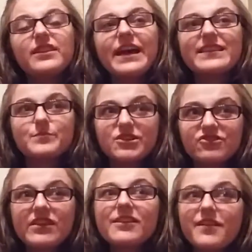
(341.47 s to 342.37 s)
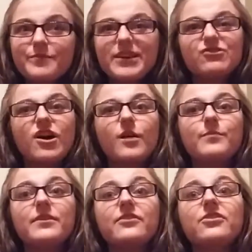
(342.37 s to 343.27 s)
as much as I love my job,
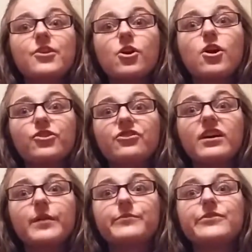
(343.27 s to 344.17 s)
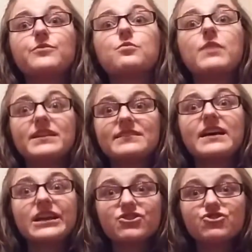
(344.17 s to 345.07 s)
there are times when it's
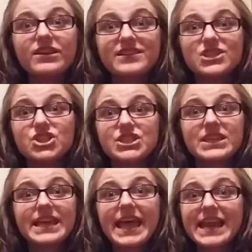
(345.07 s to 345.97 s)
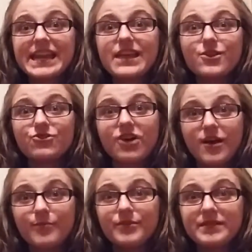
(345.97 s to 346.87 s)
high stress, just like any other
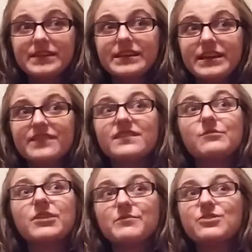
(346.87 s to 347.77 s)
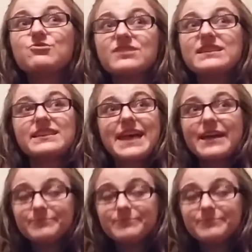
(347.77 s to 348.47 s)
job. And sometimes you just need that.